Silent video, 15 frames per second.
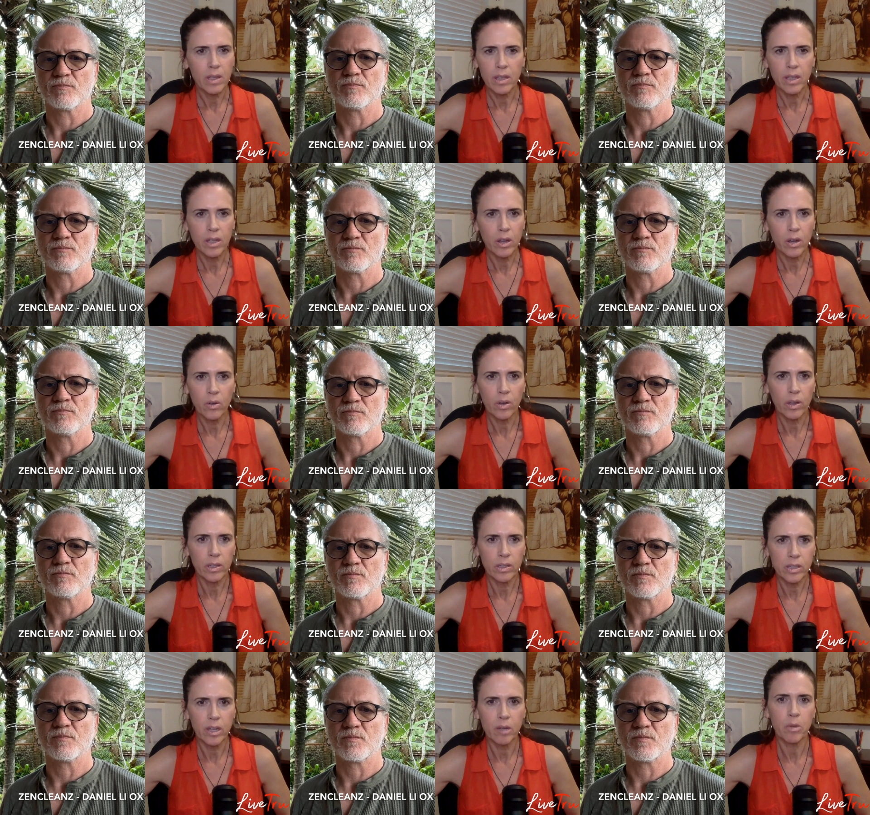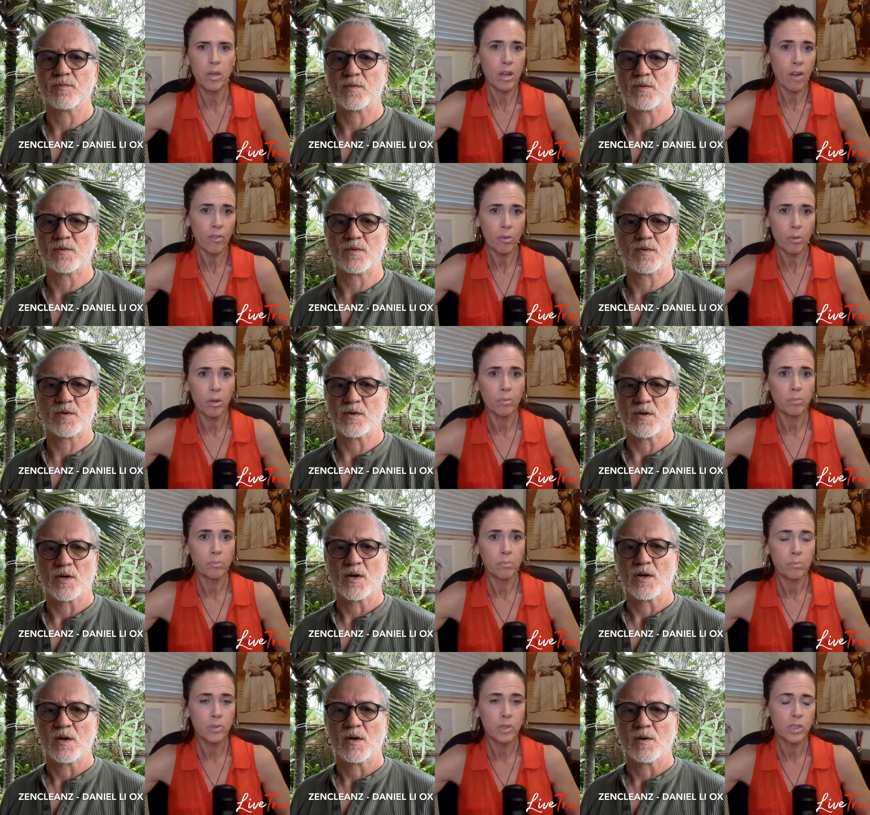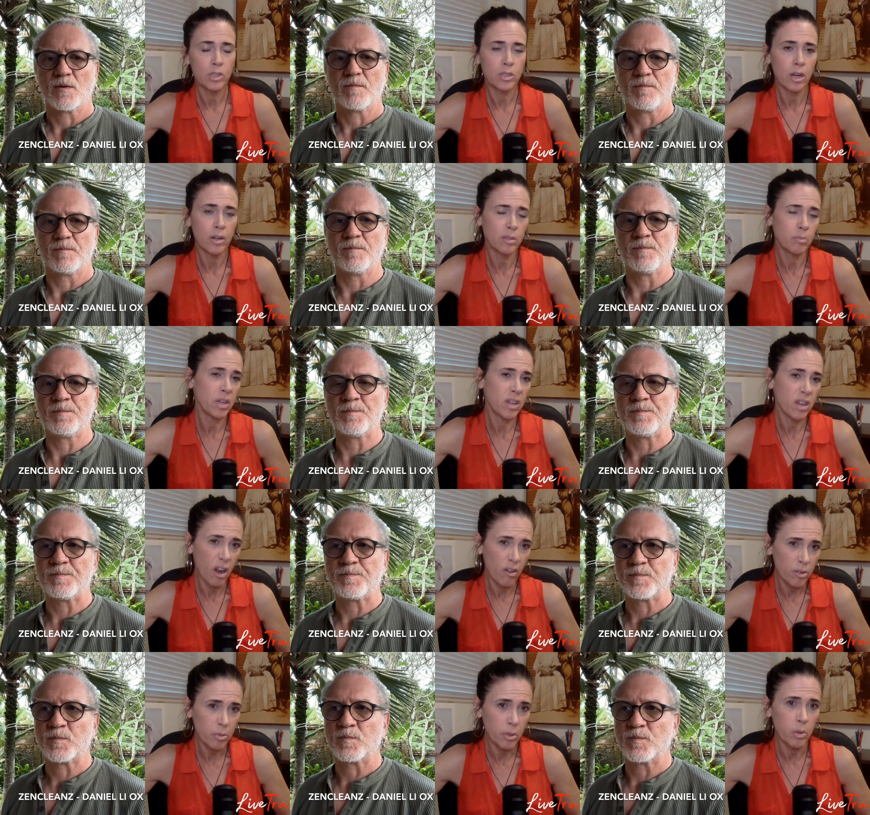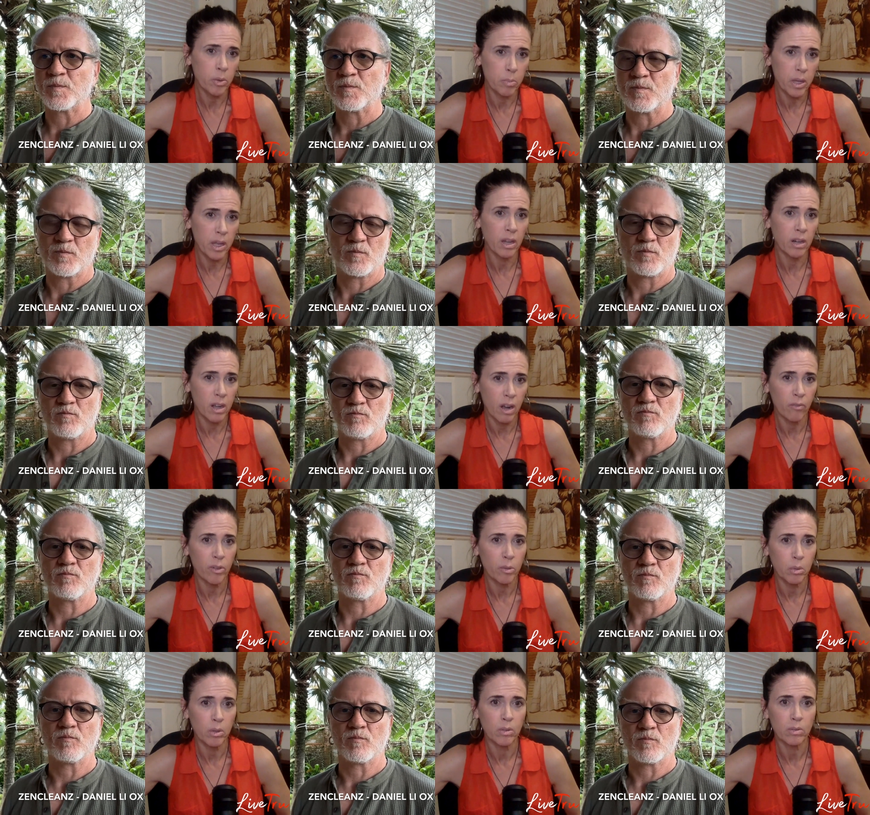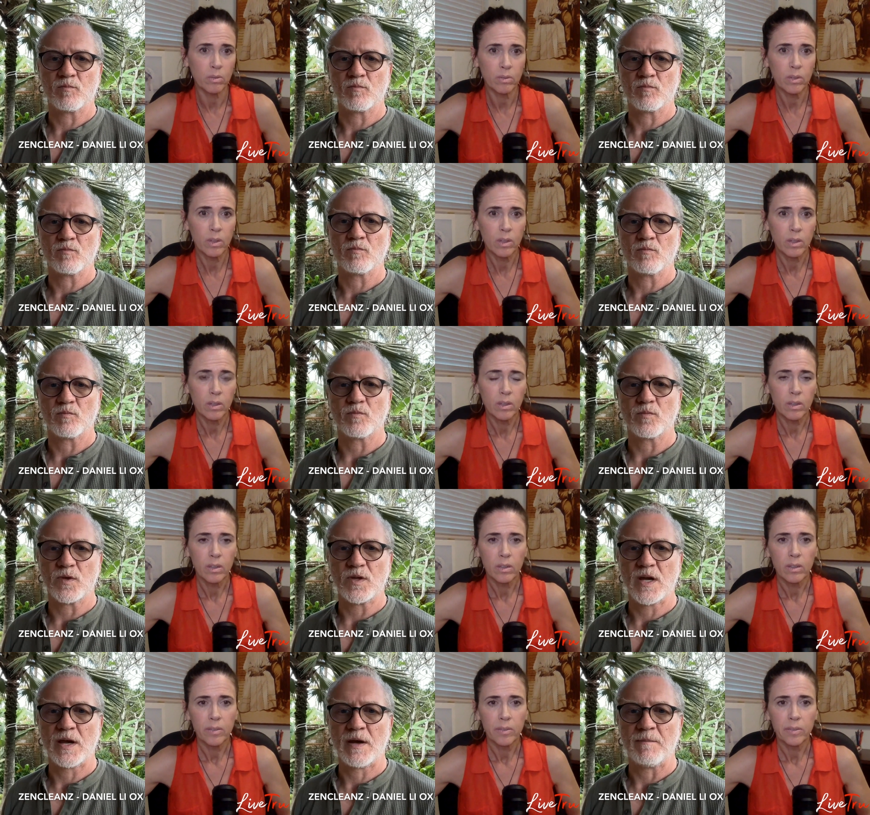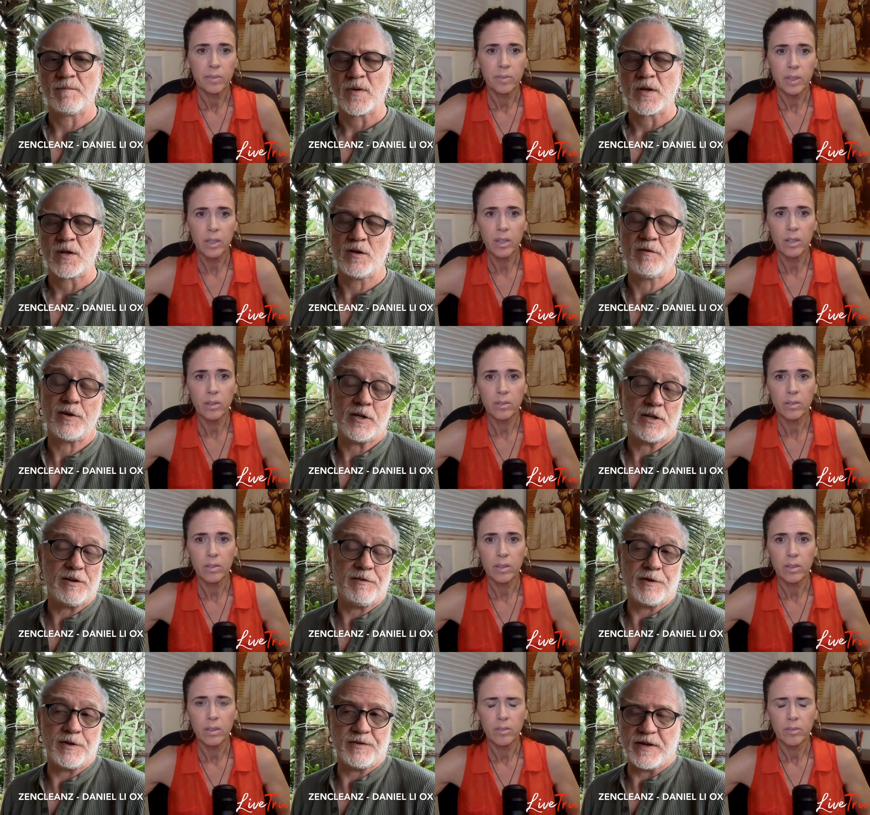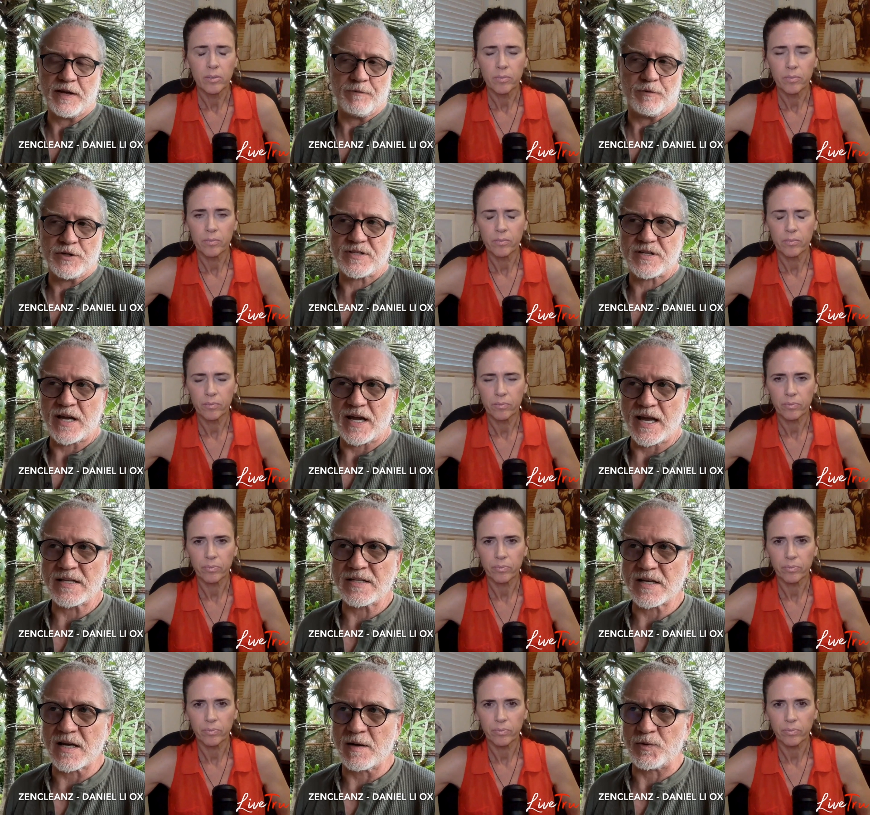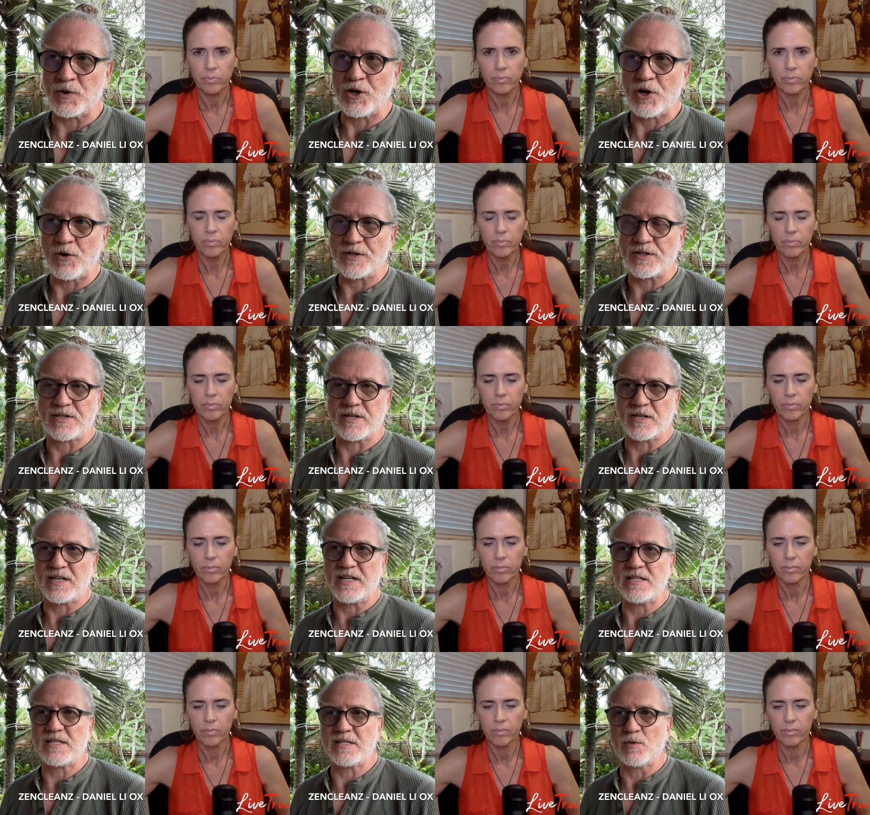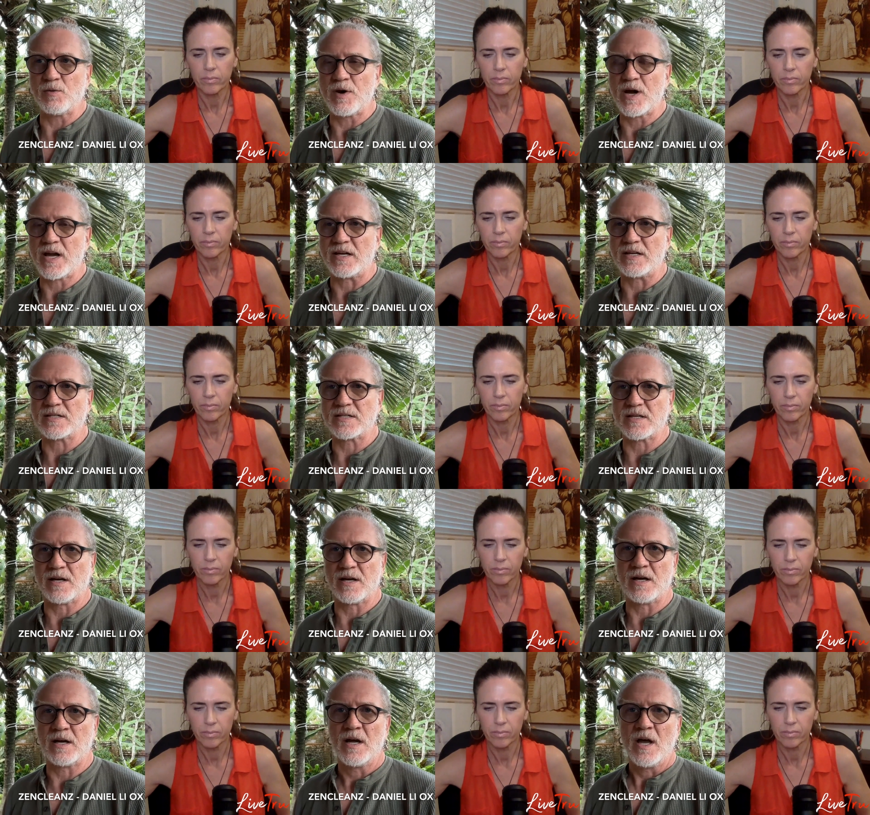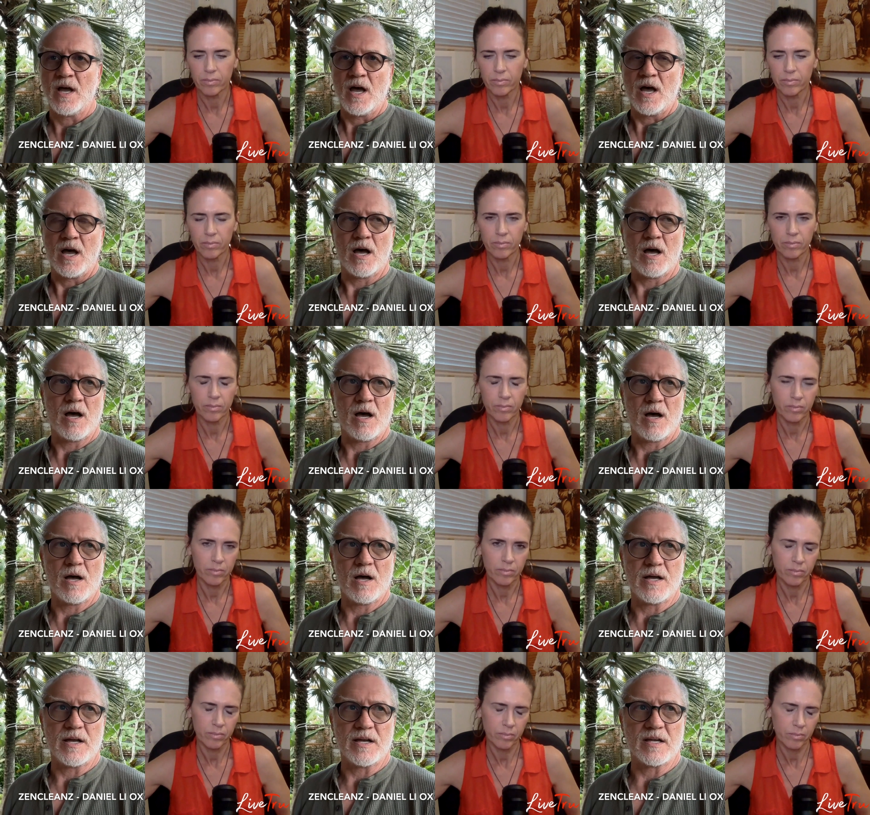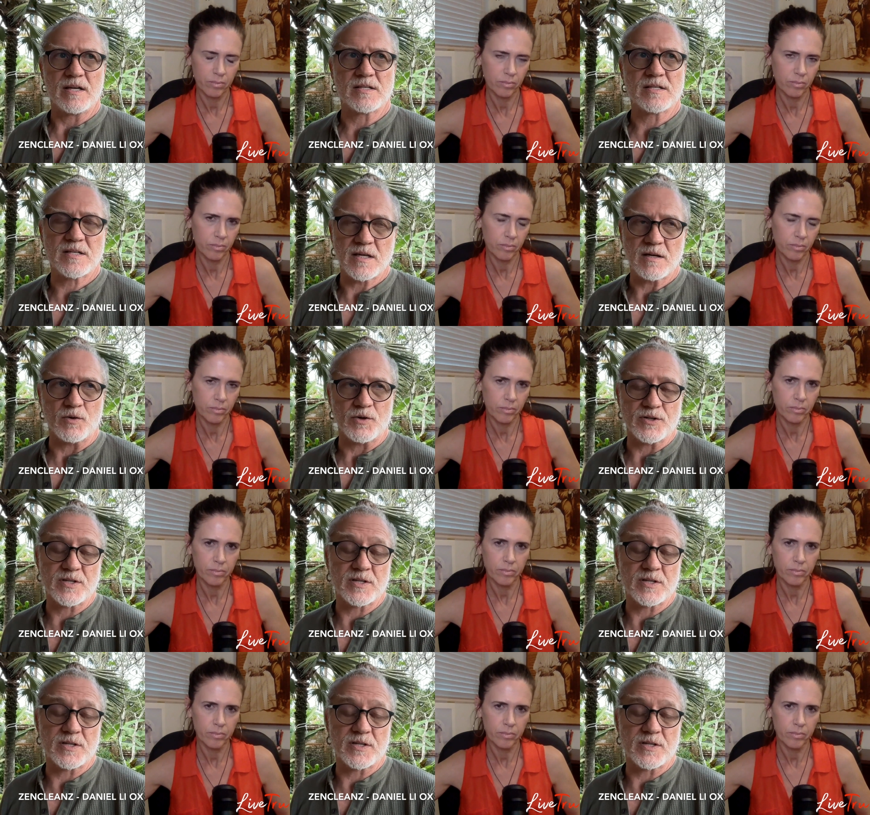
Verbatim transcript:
Speaker 1: you know, it's going to be uncomfortable. Just start to mm-hmm. be comfortable with being uncomfortable.
Speaker 2: Yeah. Yeah. Even even we say enzyme, you know, is the easy way. Is uh, uh, still you're